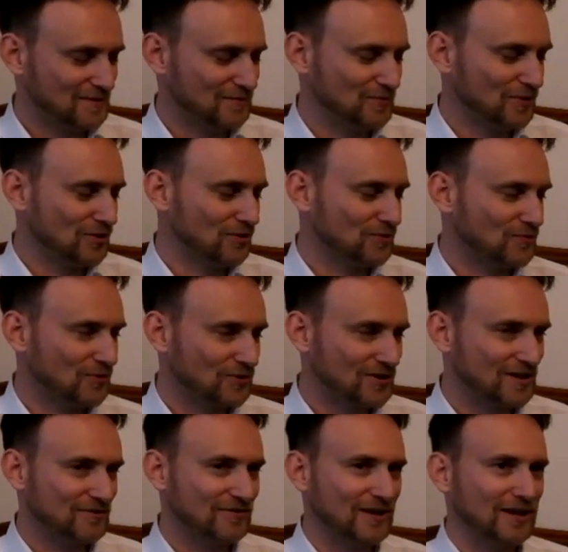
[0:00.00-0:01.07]
We don't want
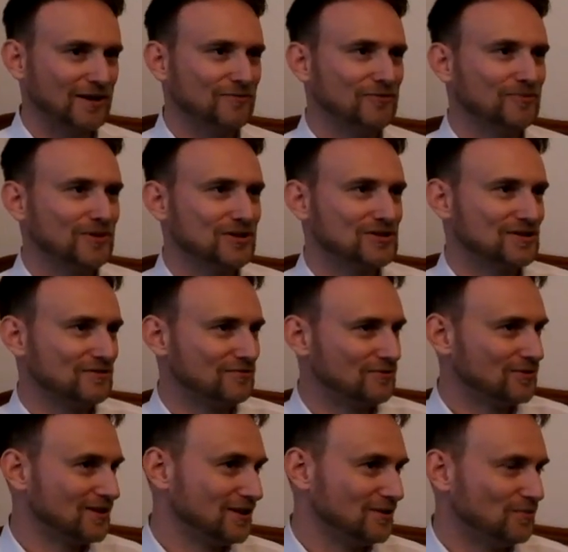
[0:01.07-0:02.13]
to give any information if you
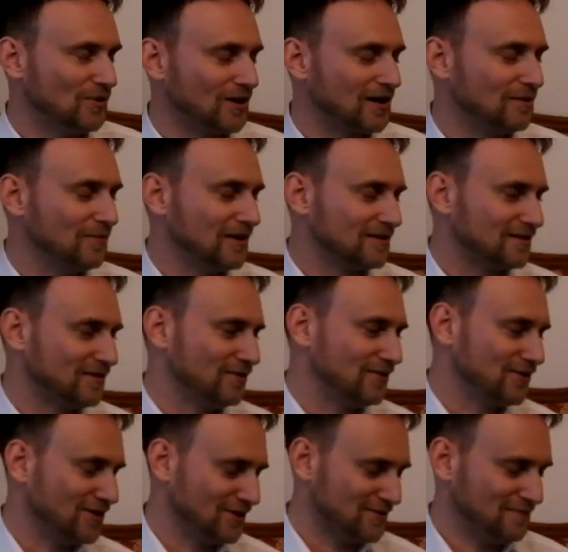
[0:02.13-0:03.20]
need a bunker buster or
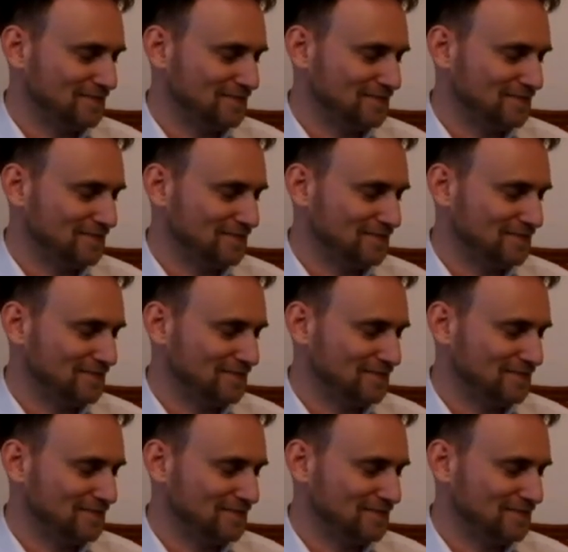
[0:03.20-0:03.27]
not.